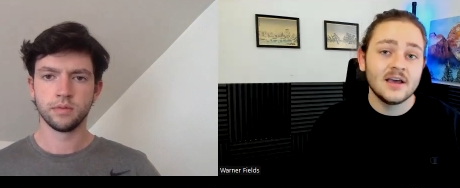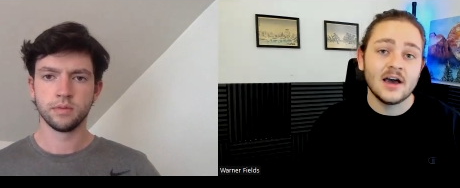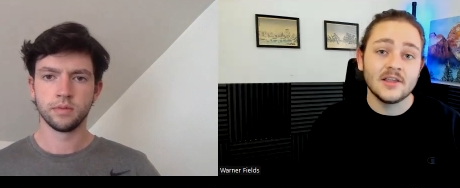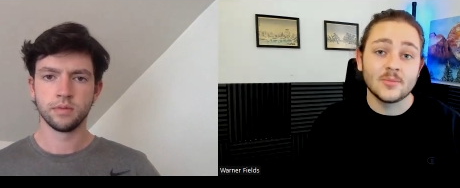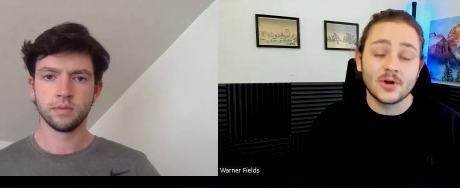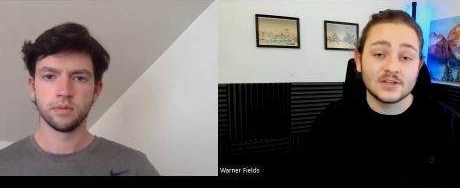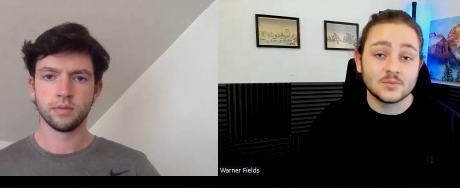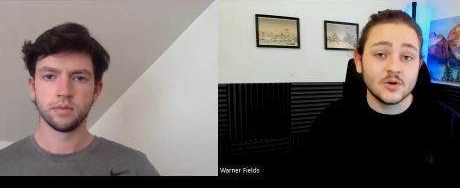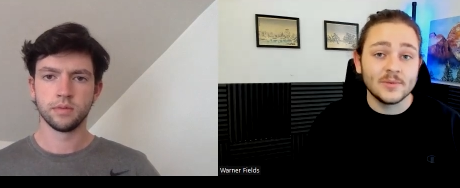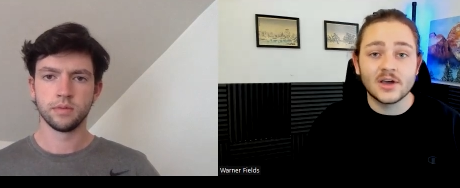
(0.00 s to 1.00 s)
Speaker 1: Uh, the
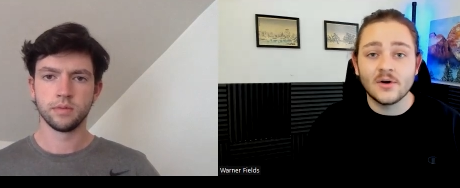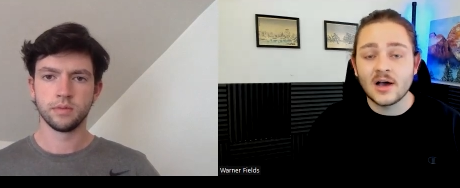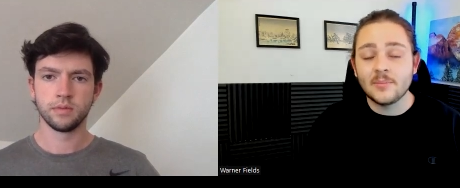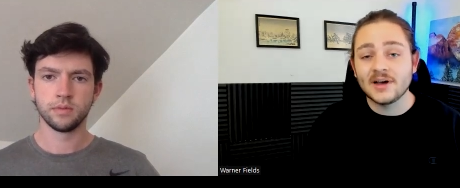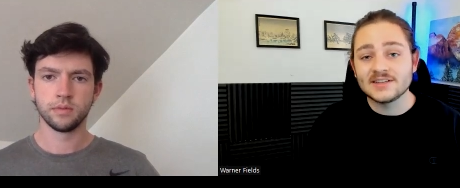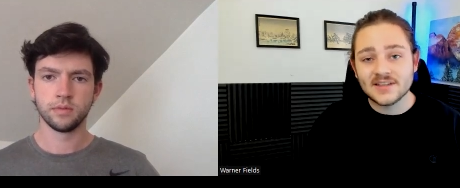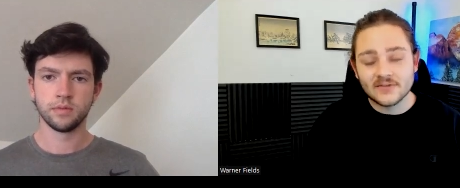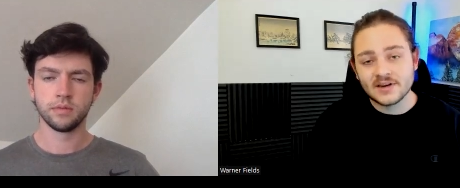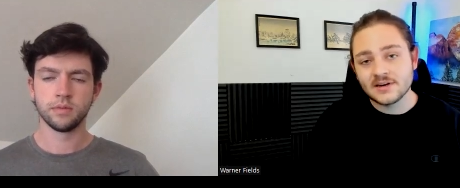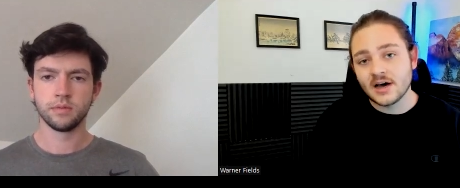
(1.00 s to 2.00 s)
price will be going up by
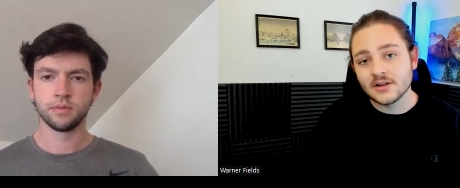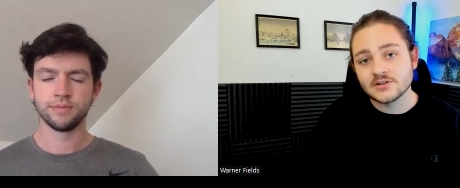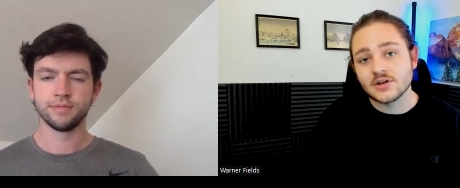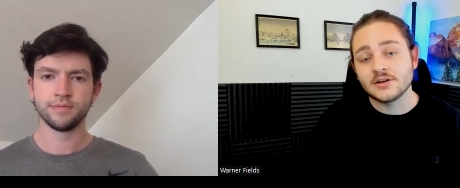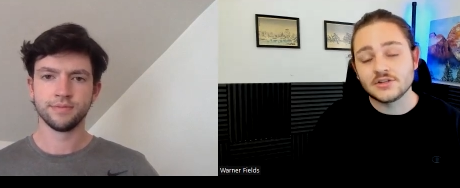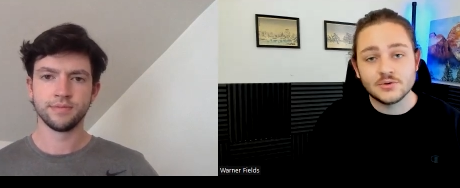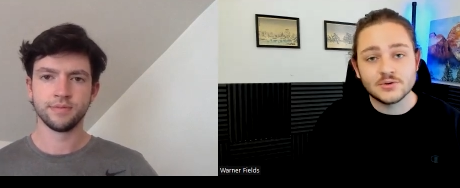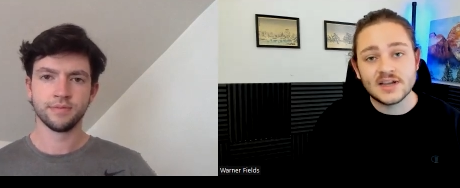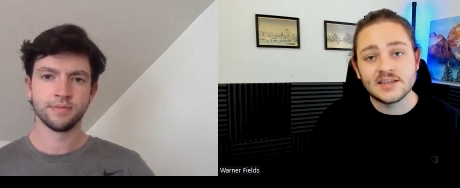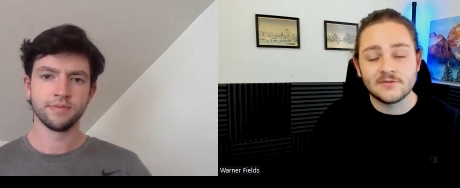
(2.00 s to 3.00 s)
$70 on
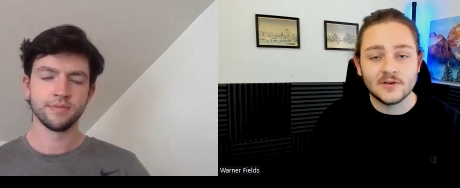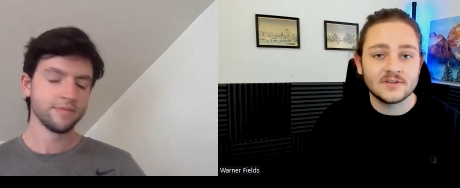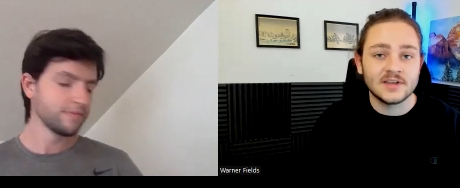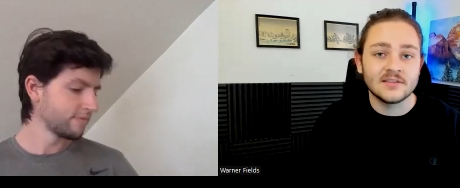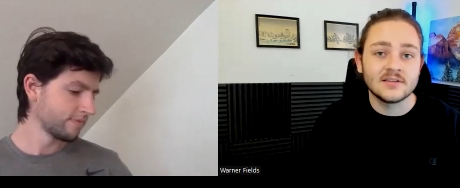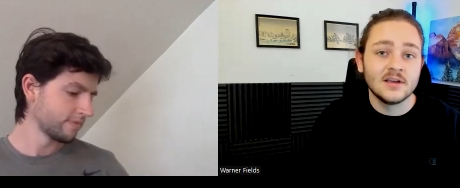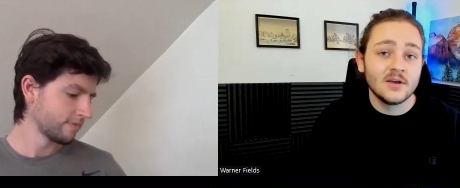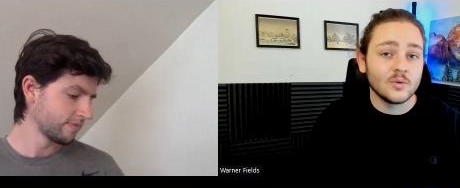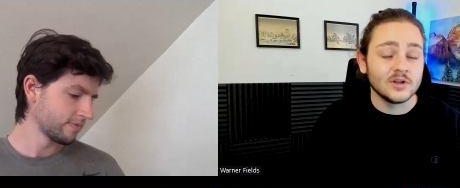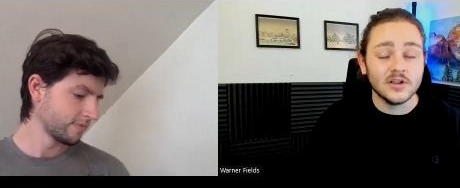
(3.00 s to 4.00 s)
Tuesday, the
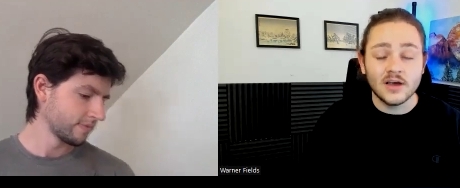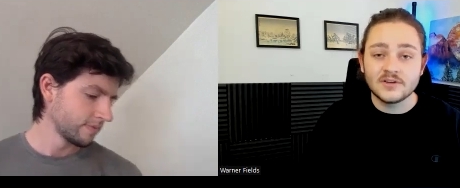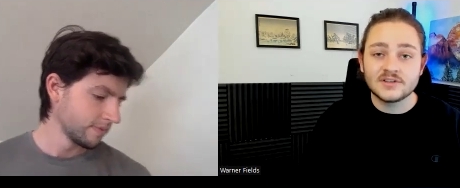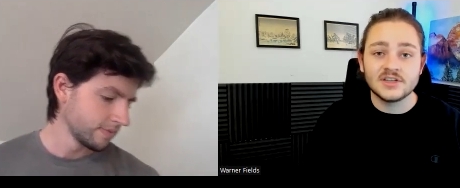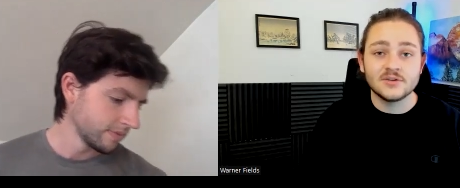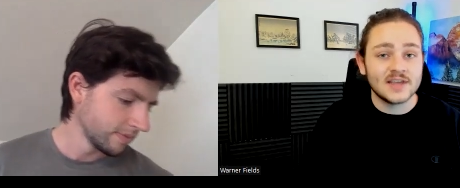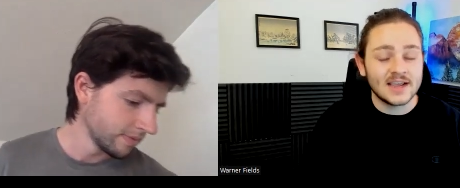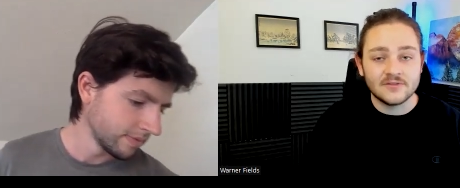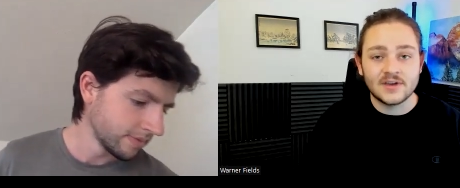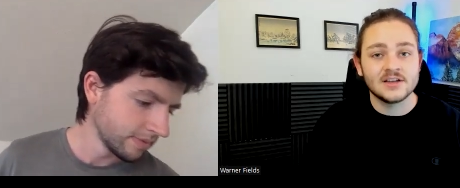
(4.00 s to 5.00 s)
15th. Would love to see you
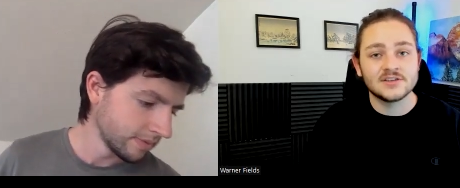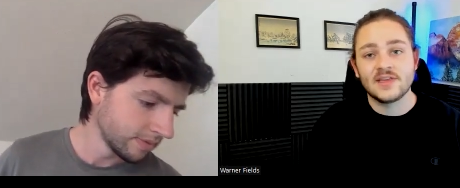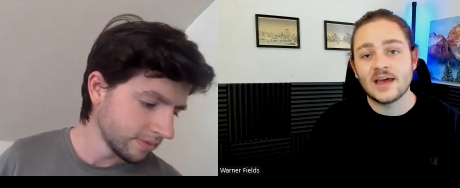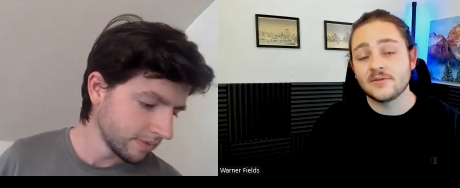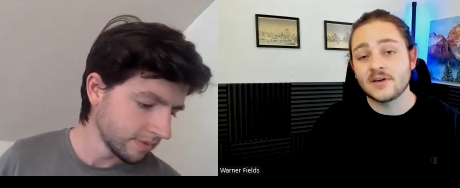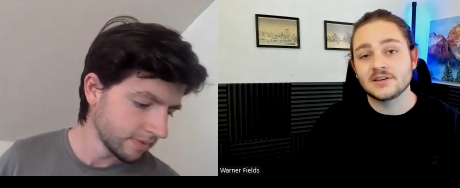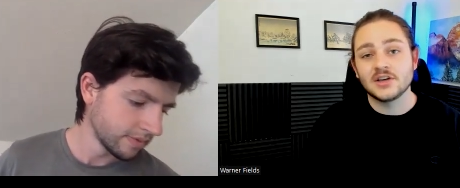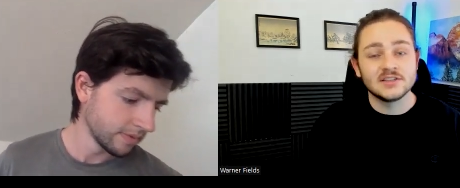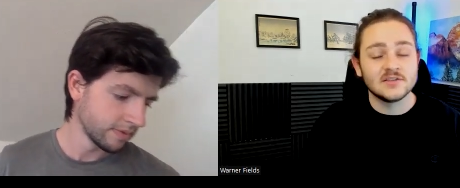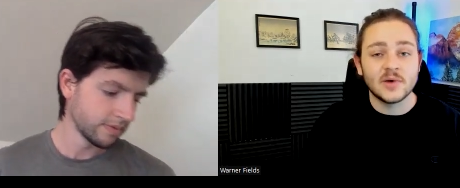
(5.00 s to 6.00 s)
take advantage of that. We've got
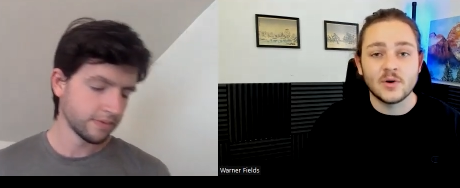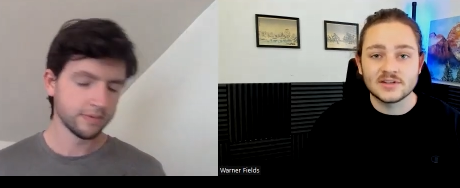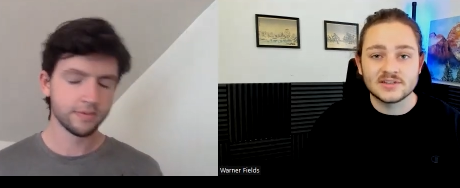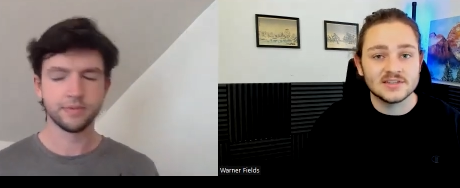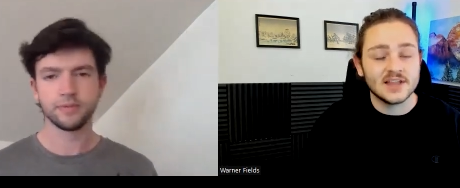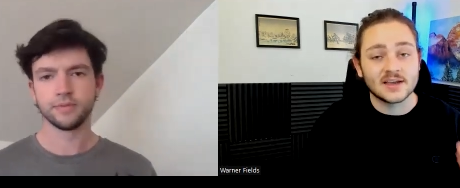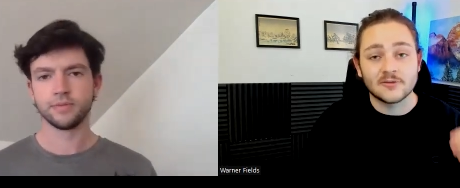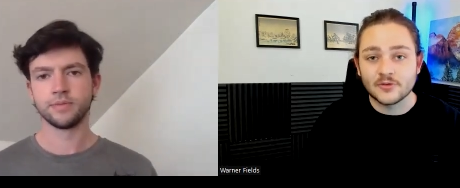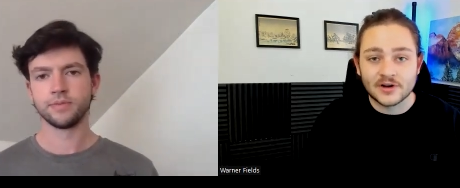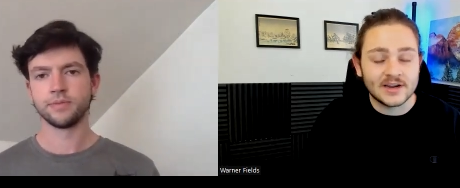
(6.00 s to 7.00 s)
tons of bonuses like a
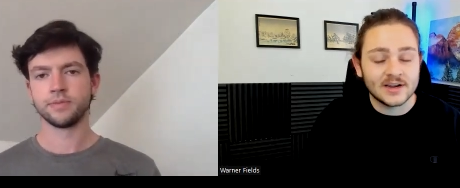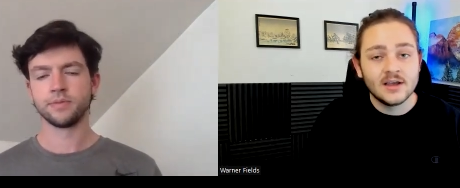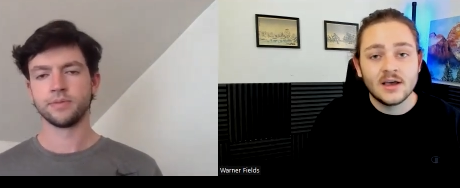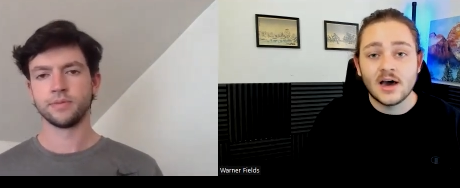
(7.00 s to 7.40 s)
free